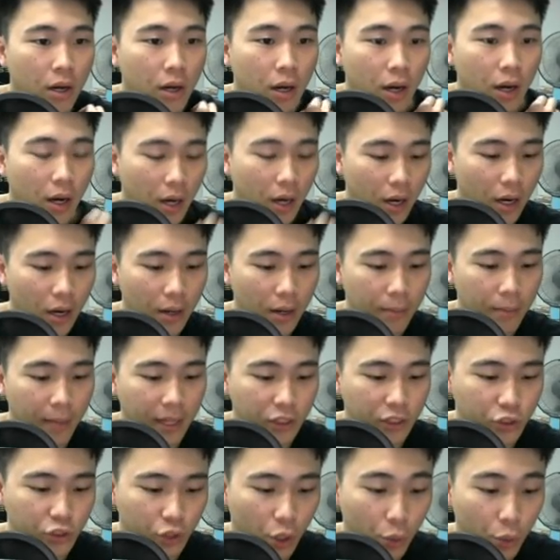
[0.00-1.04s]
My
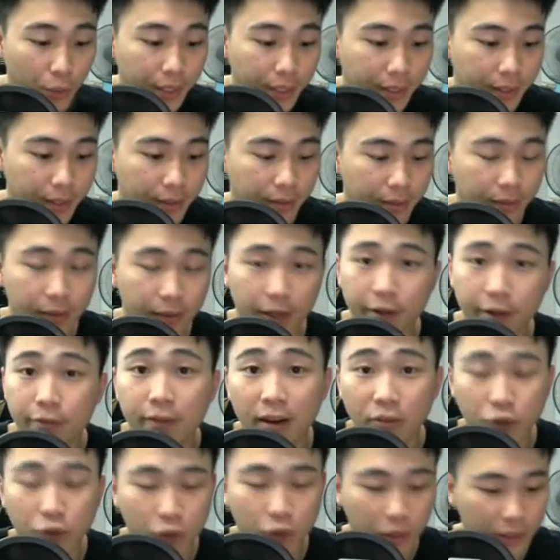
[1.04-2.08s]
draw within
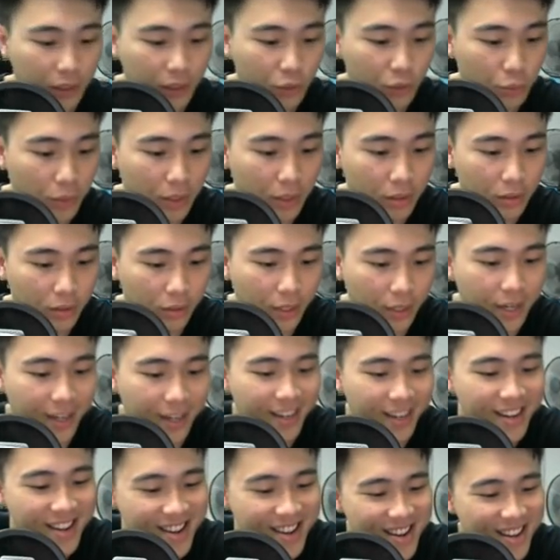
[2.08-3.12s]
35 draws as well. Okay.
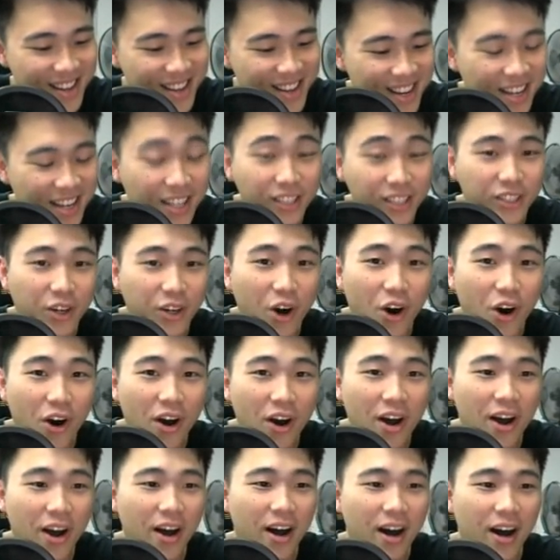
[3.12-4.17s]
So
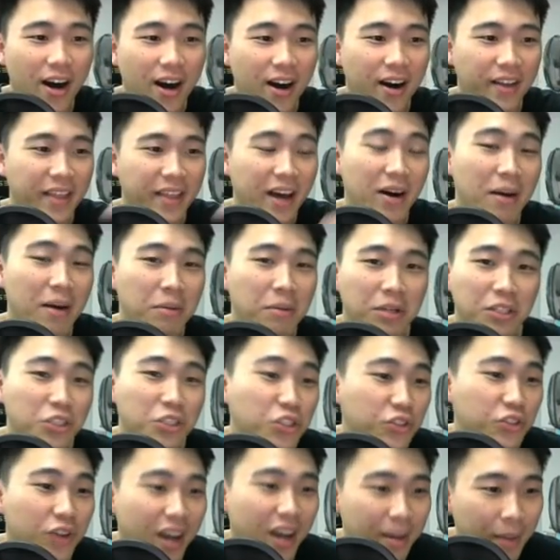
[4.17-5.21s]
now I'm gonna
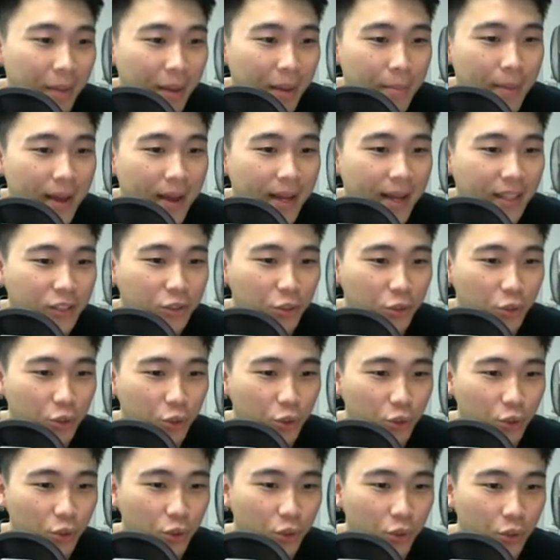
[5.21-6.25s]
try my best to
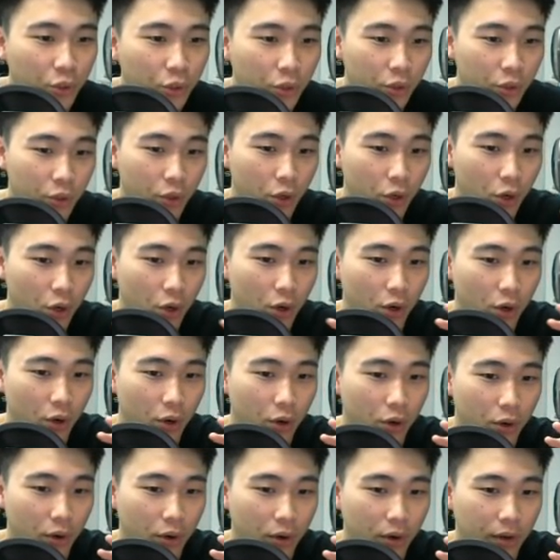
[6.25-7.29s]
do
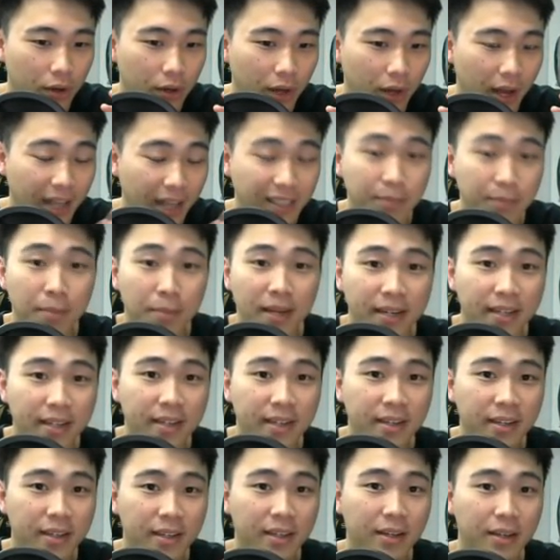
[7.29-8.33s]
as
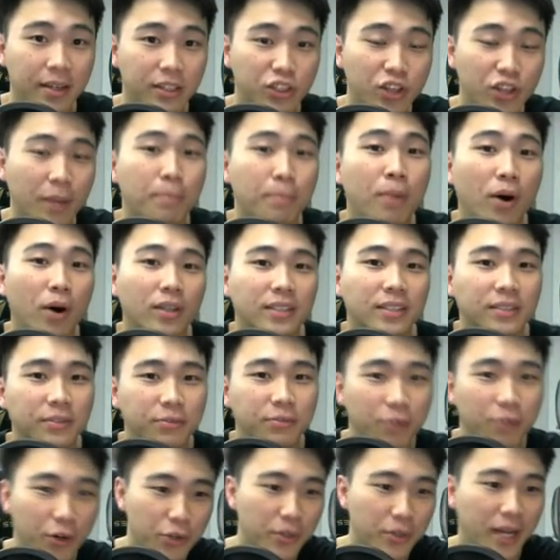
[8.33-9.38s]
many jackpots
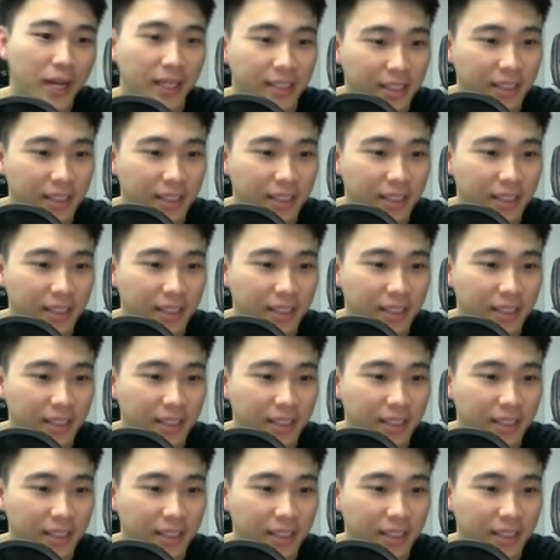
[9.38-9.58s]
for you guys